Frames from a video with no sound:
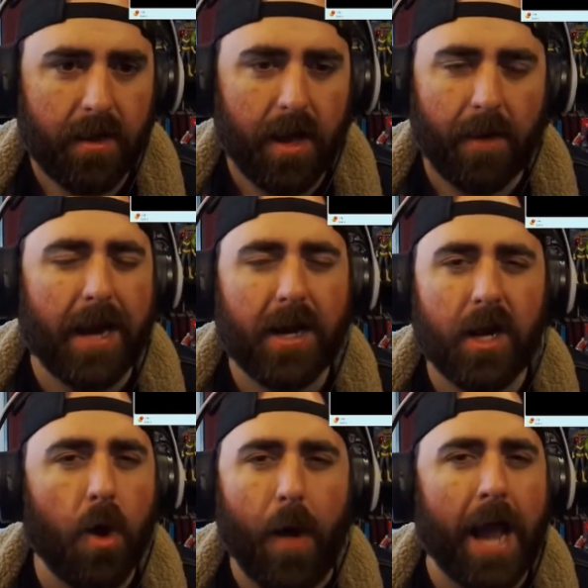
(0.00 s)
I'm not going to
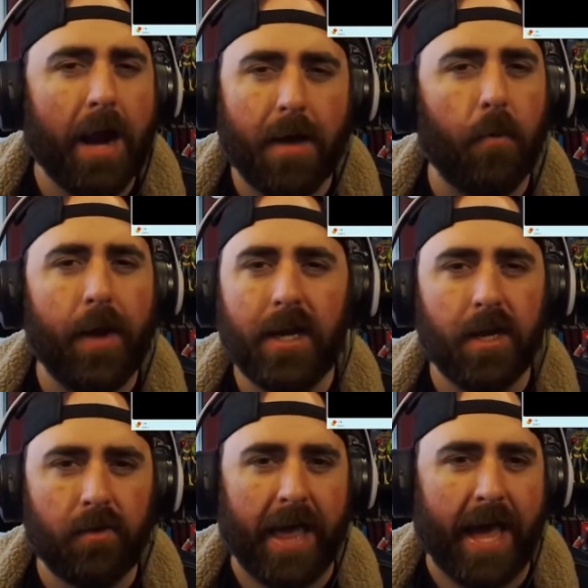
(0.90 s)
go out of my way to
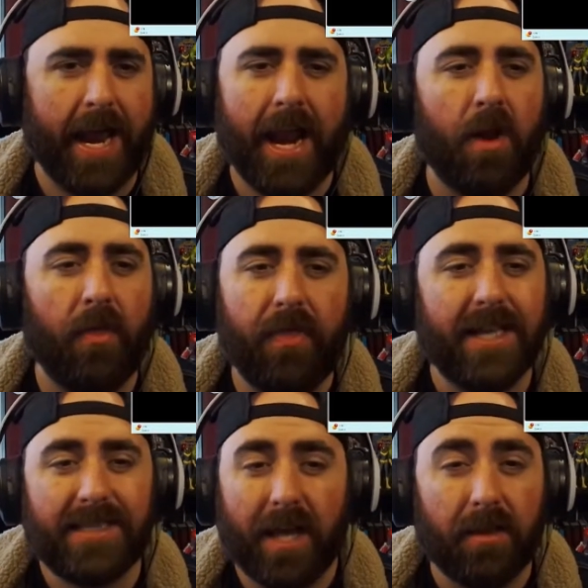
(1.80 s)
do that. And I don't think
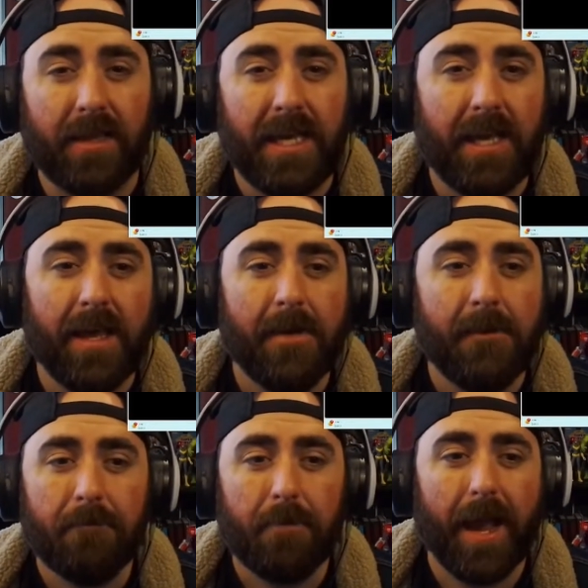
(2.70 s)
it's healthy.
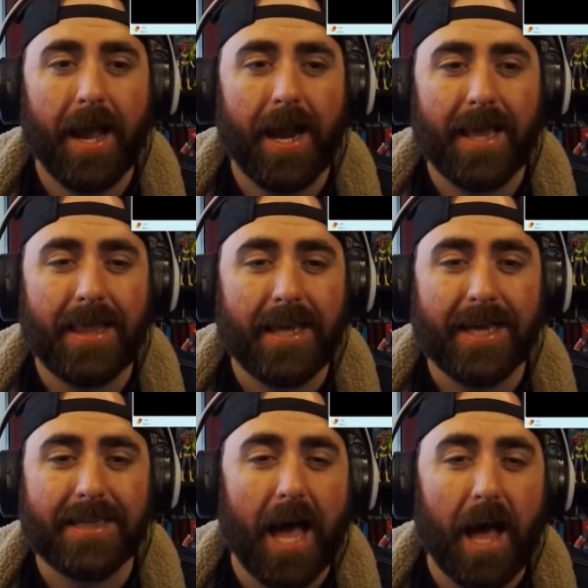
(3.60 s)
And I think
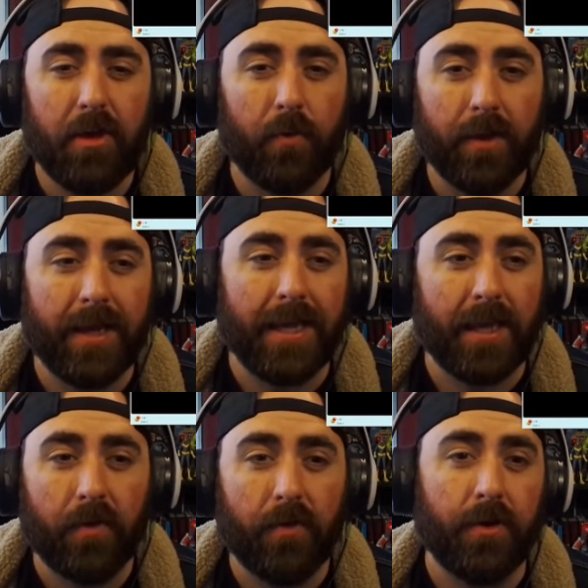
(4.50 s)
that's how you really
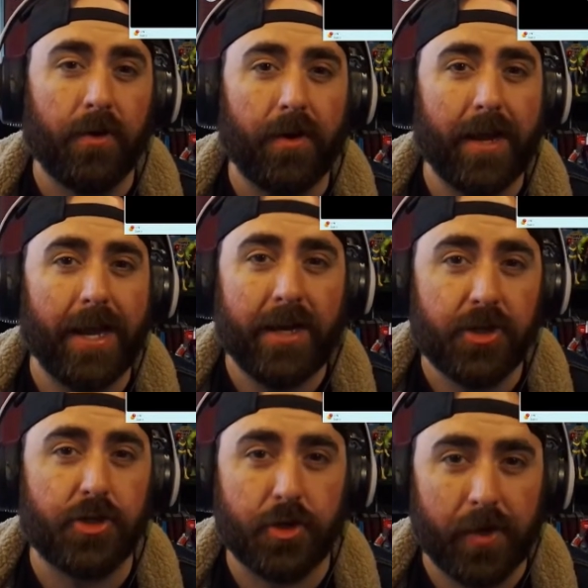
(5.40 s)
kill your
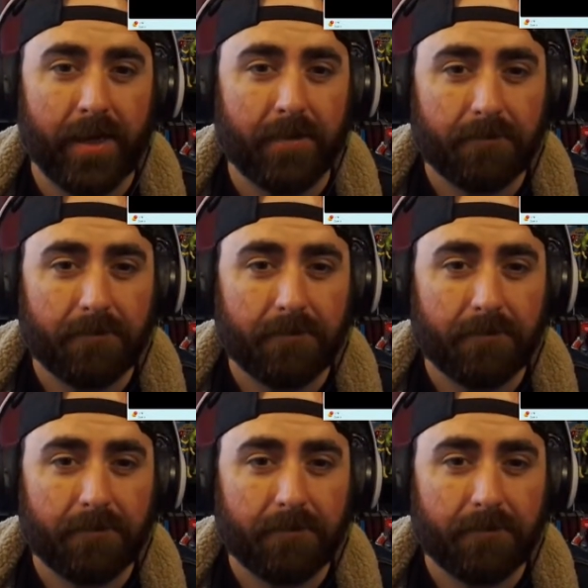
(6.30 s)
industry.